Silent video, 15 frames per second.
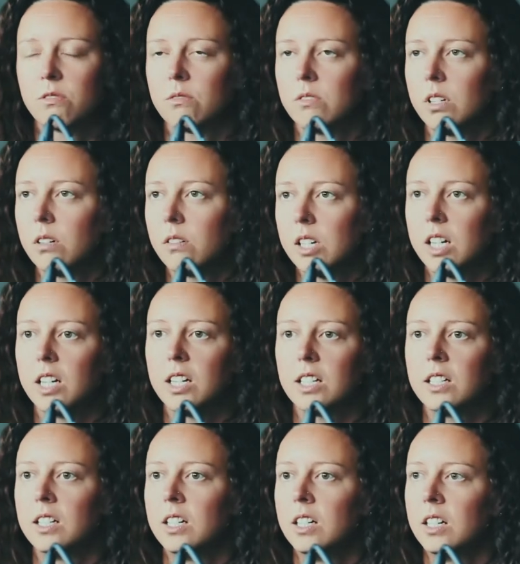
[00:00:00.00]

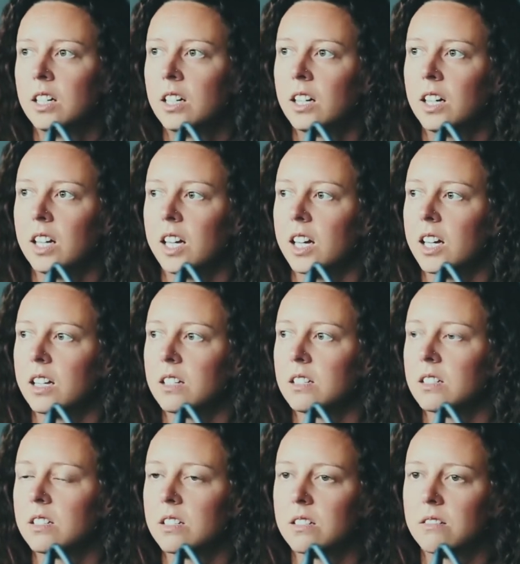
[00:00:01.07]
yoga
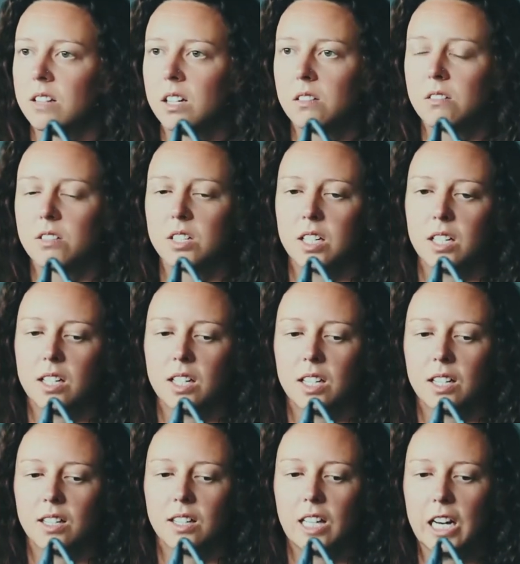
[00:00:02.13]
and
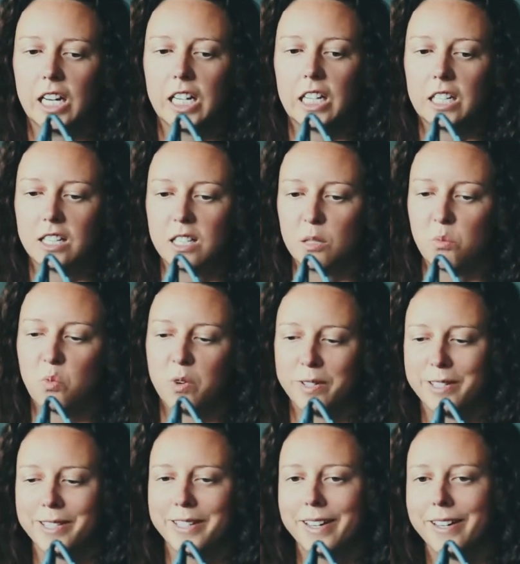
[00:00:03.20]
understanding that I needed some
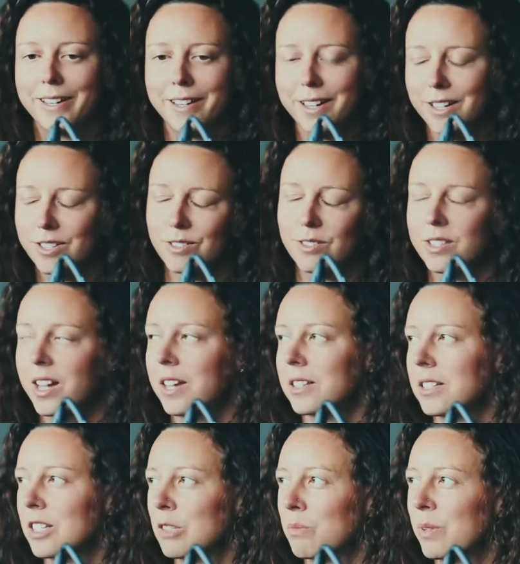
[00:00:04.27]
one-sided
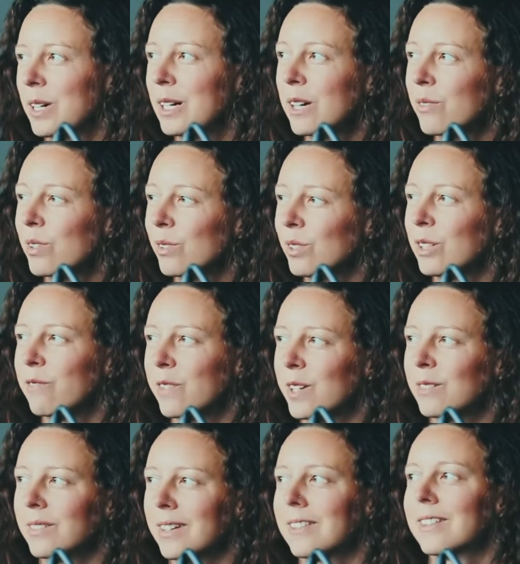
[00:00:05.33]
exercises, but I never really
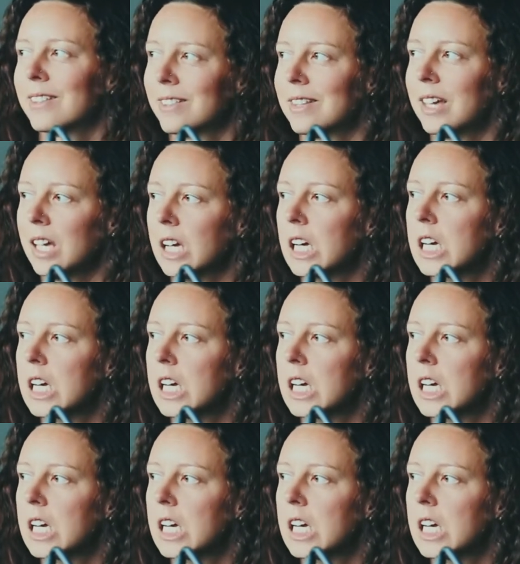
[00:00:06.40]
found like the thing.